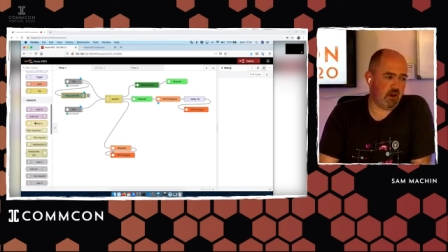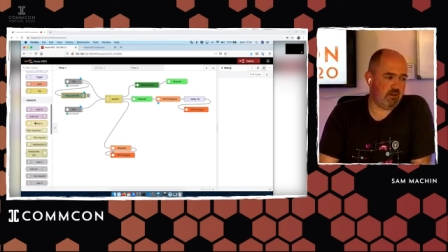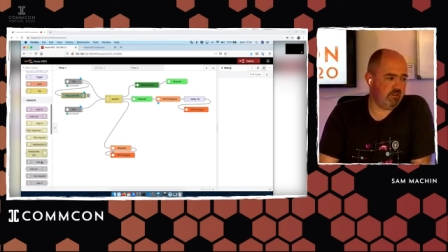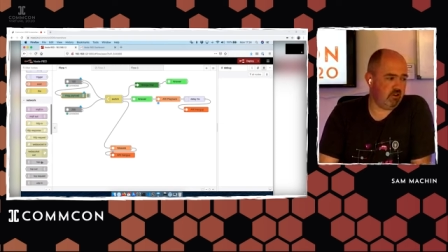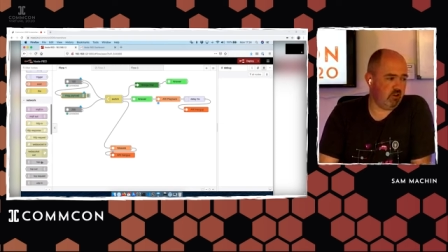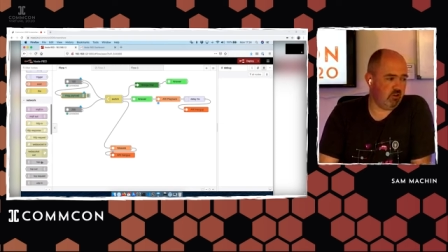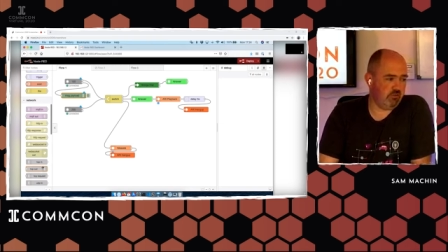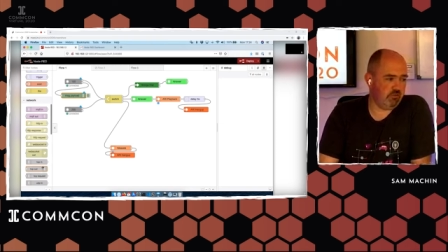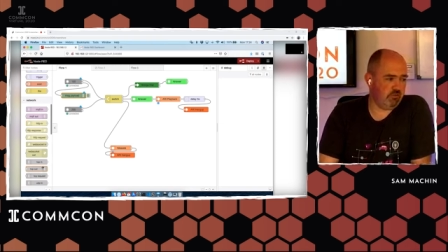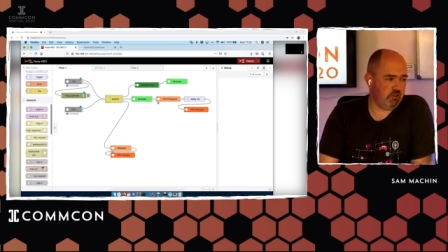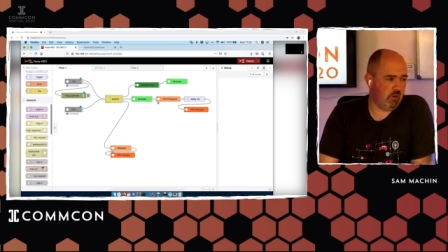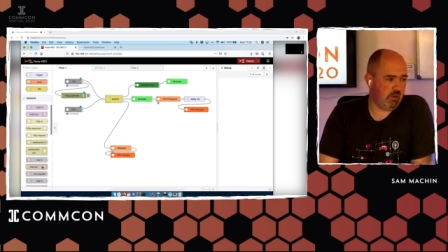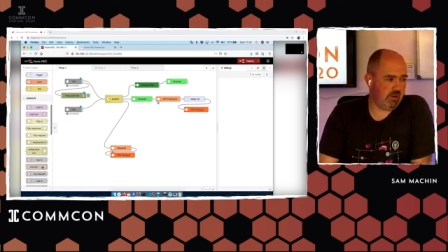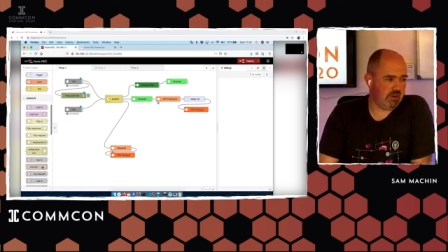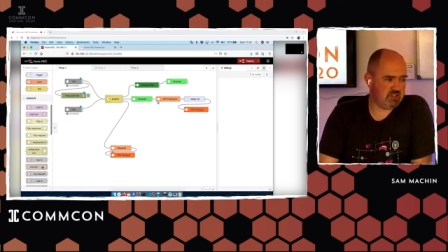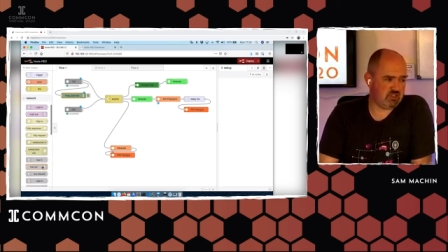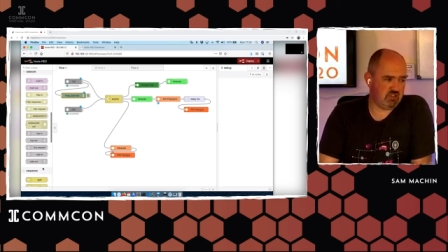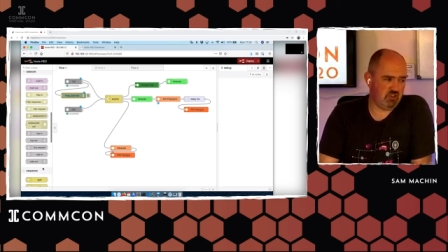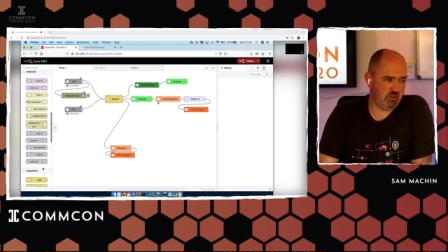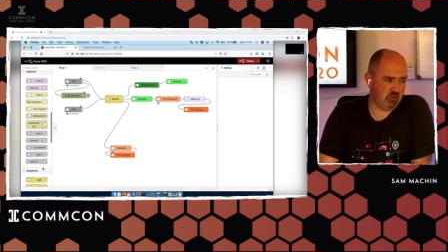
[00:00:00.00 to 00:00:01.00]
firing off, you
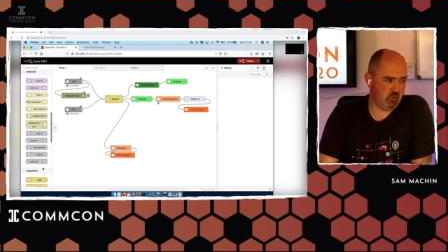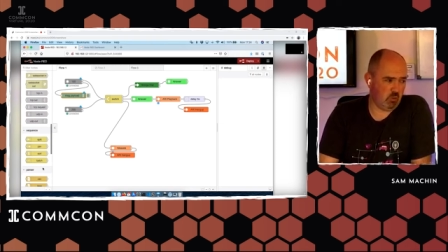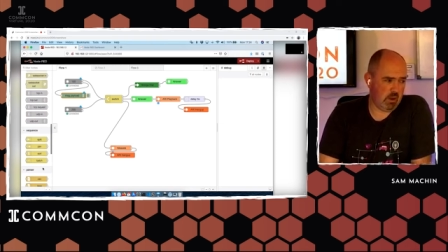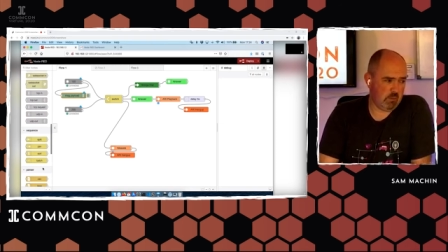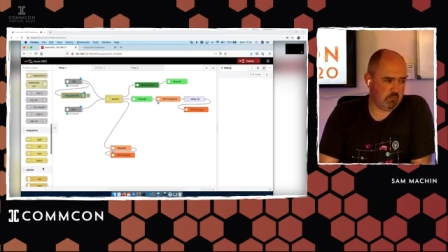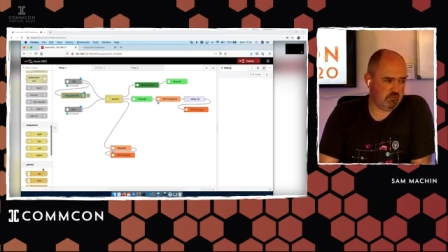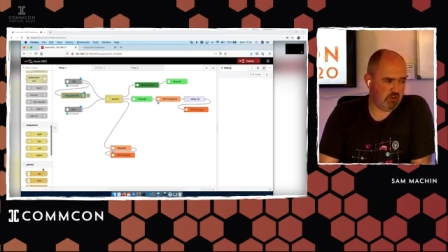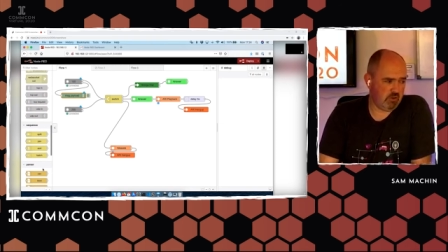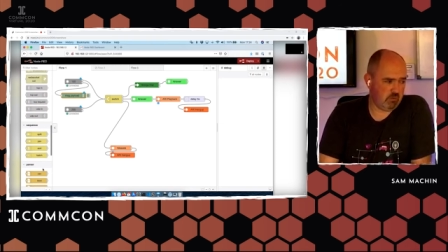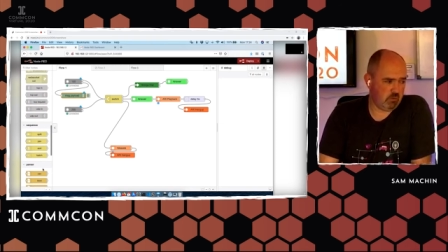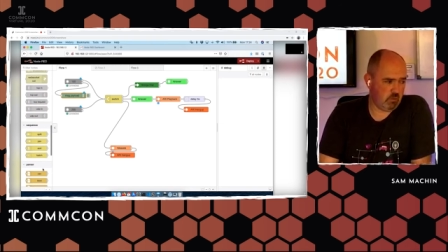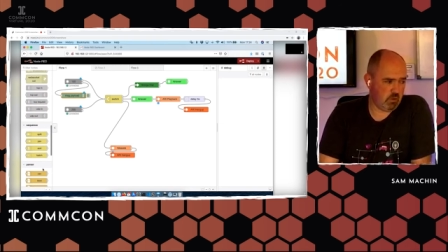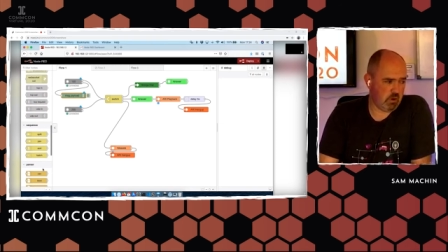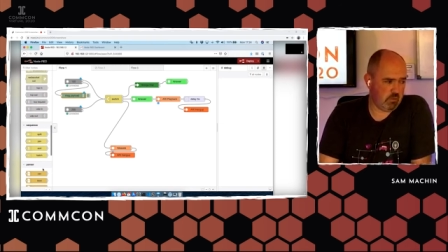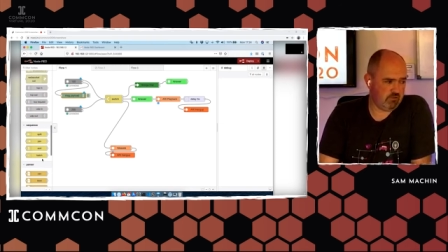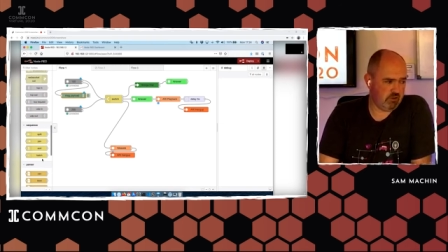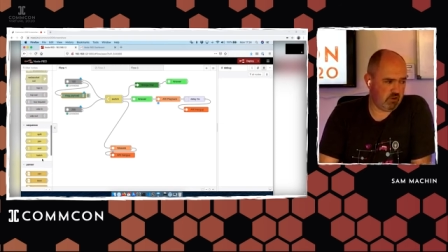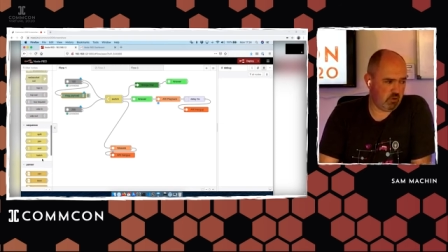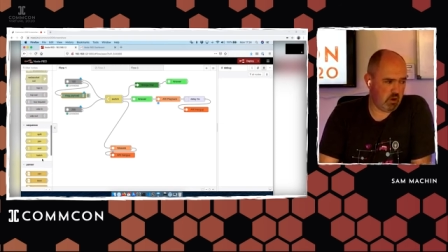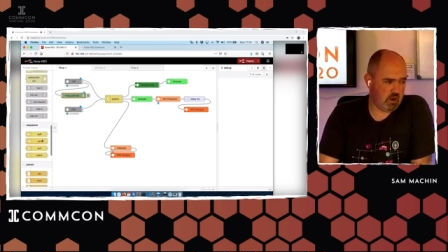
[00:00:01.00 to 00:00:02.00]
know, external web
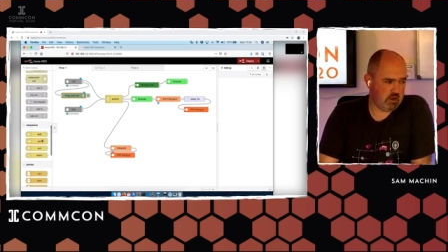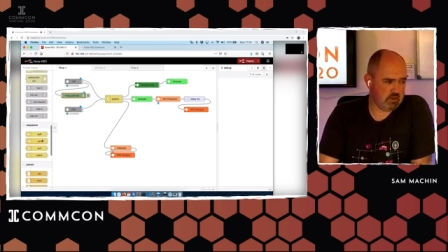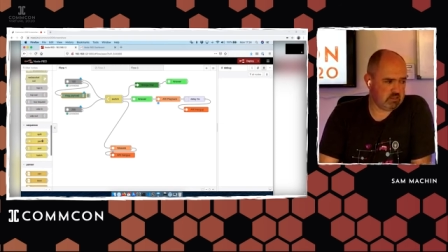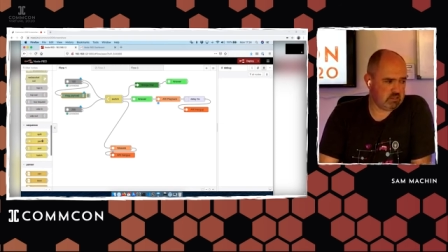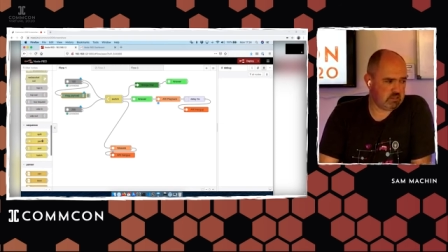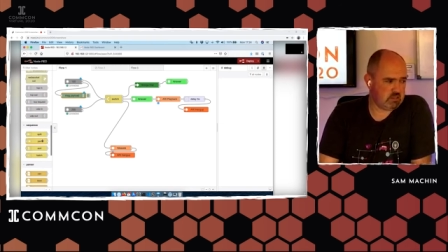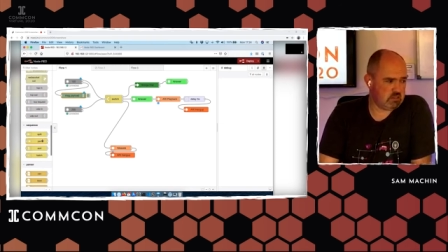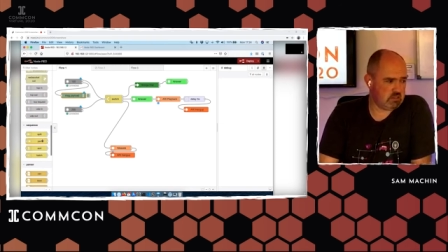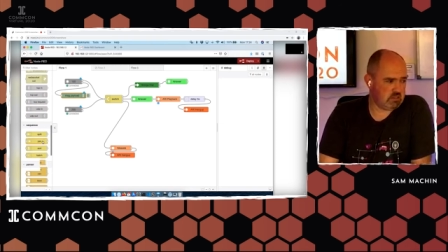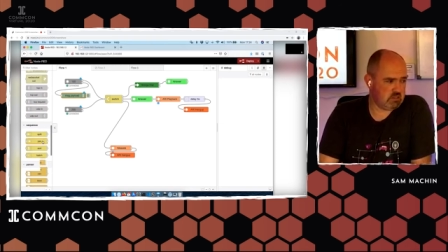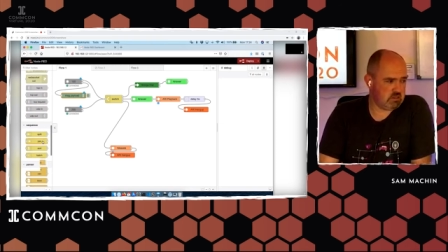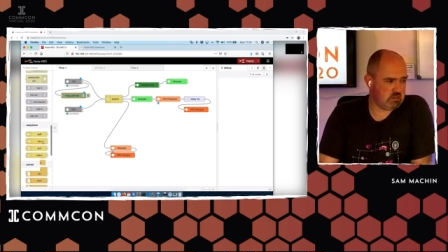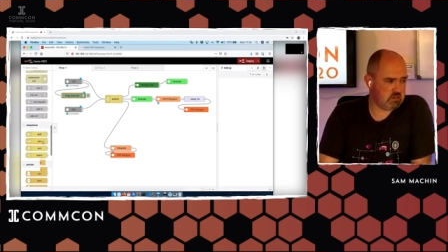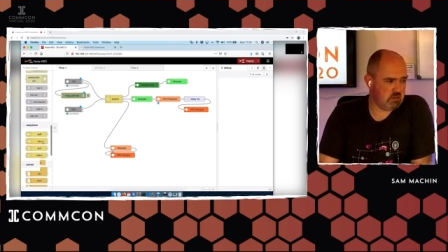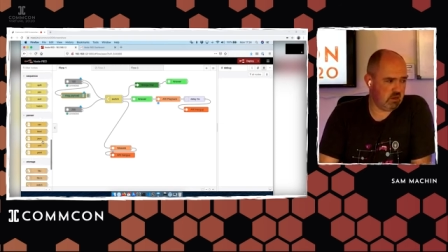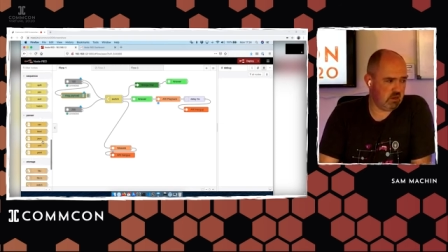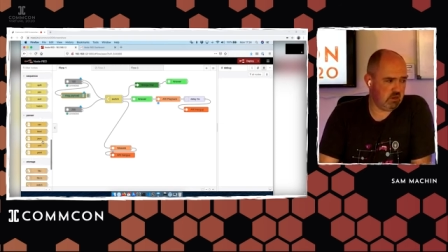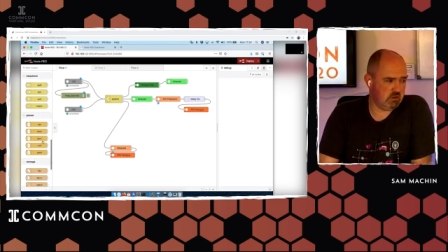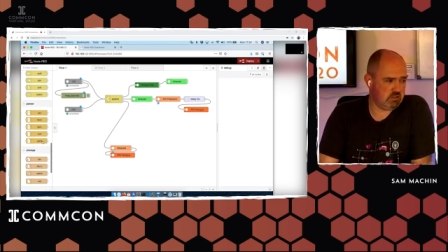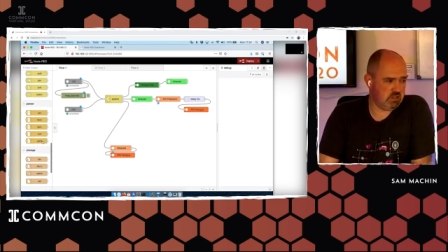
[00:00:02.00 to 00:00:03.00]

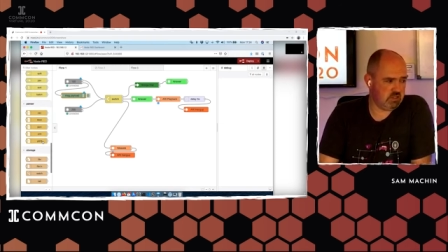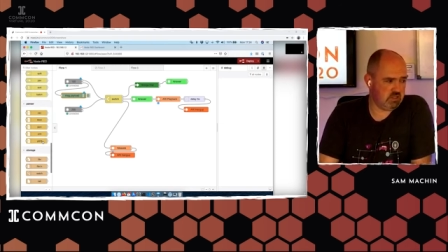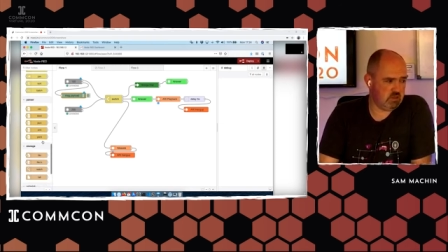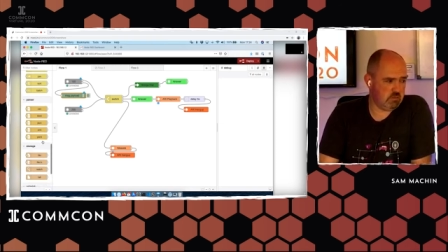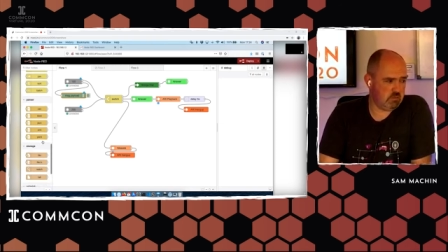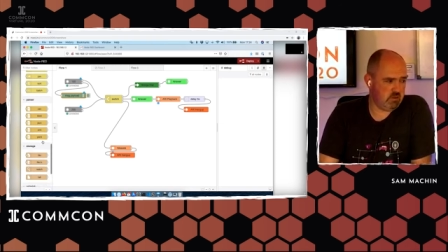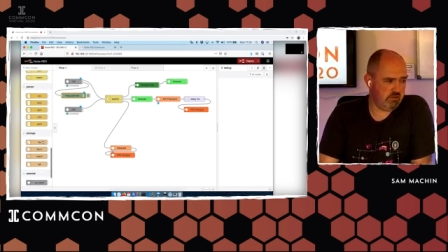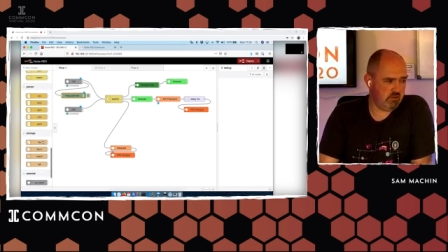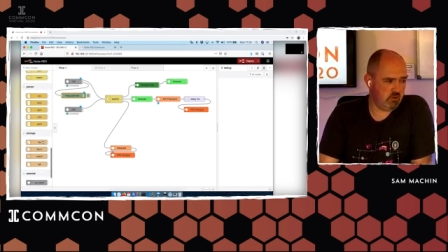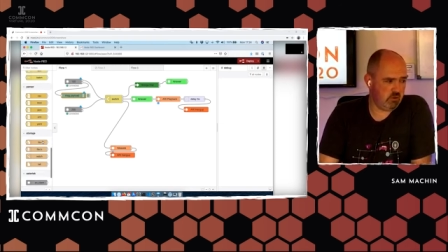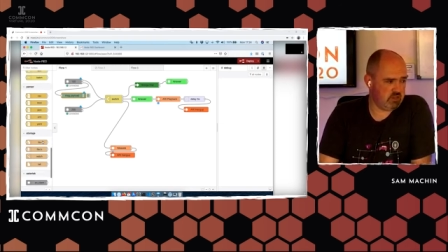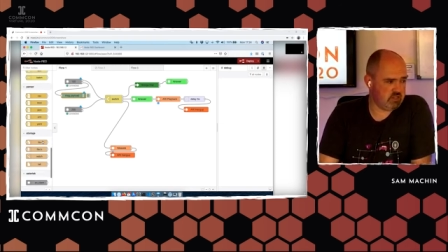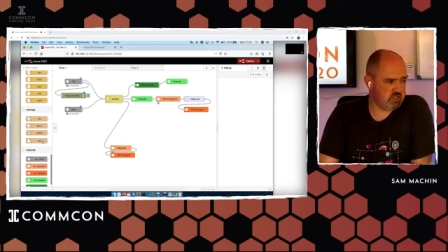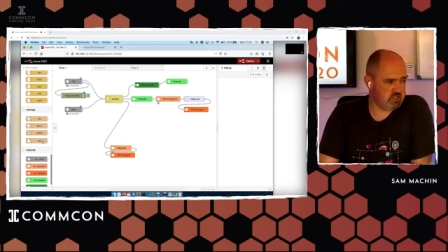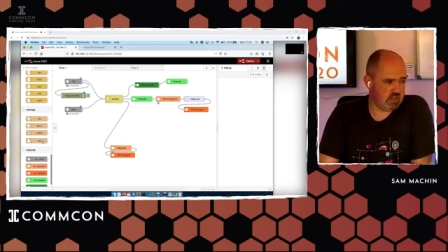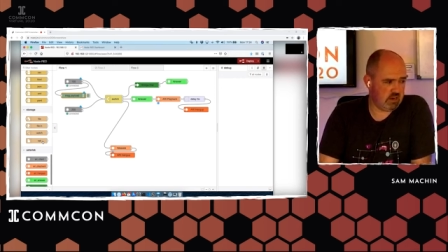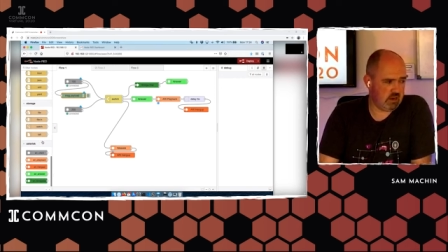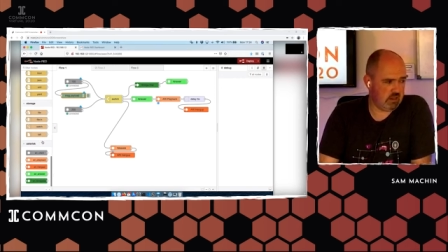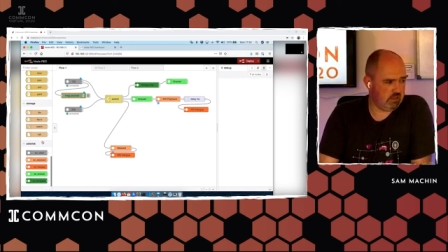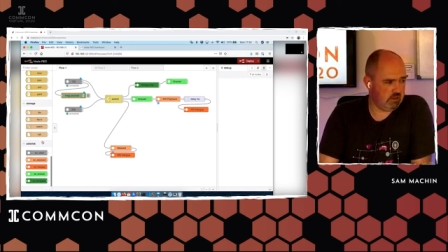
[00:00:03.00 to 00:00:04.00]
requests, TCP
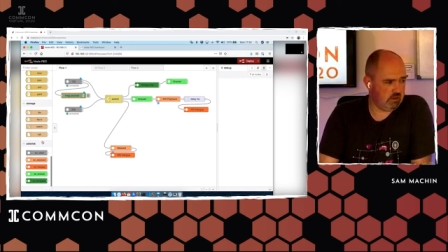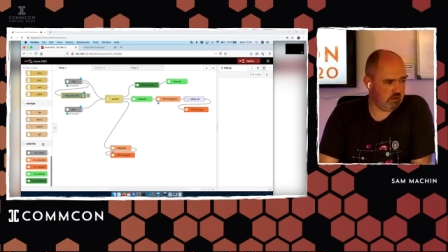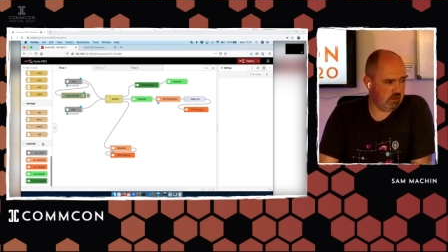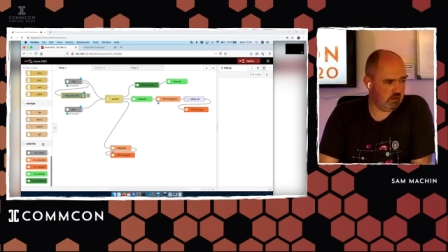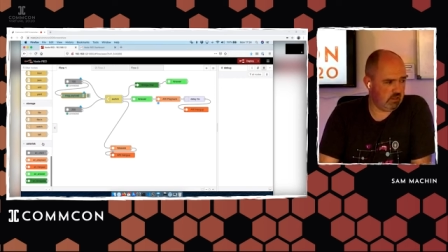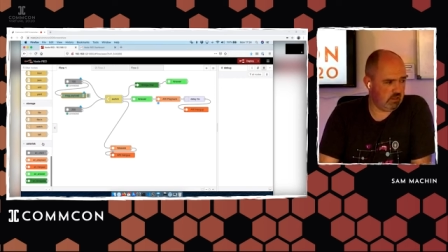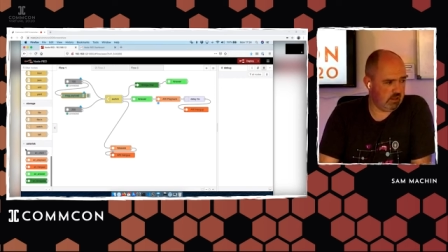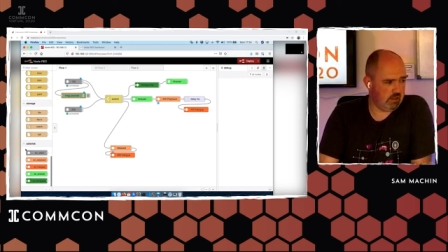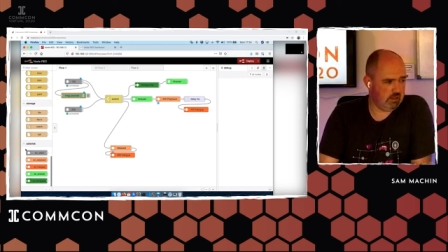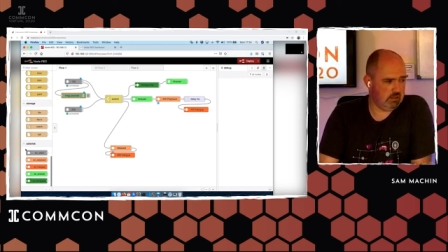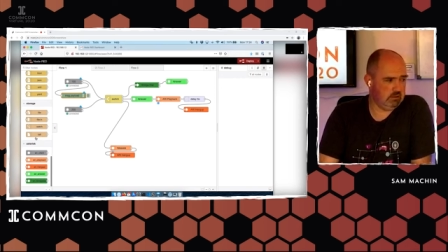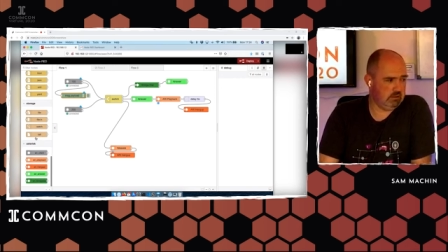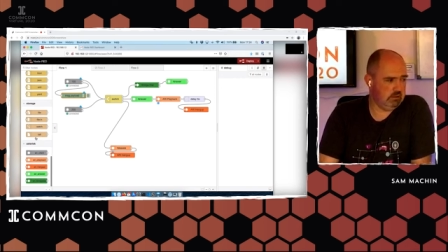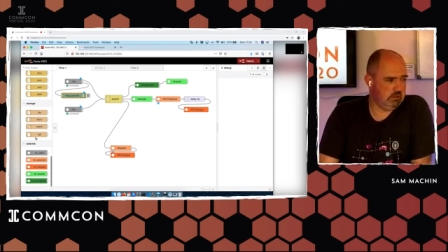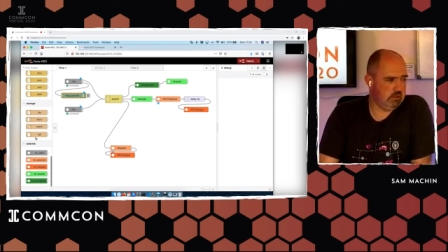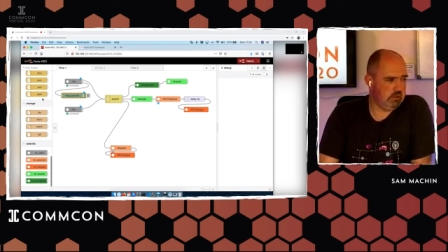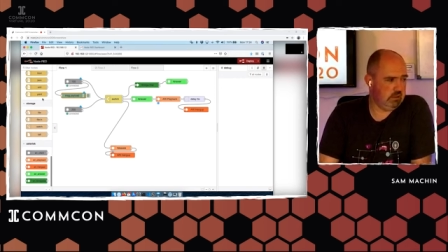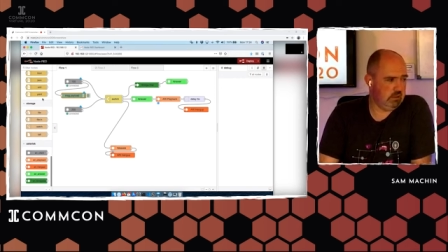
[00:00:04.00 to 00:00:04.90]
requests, anything like that.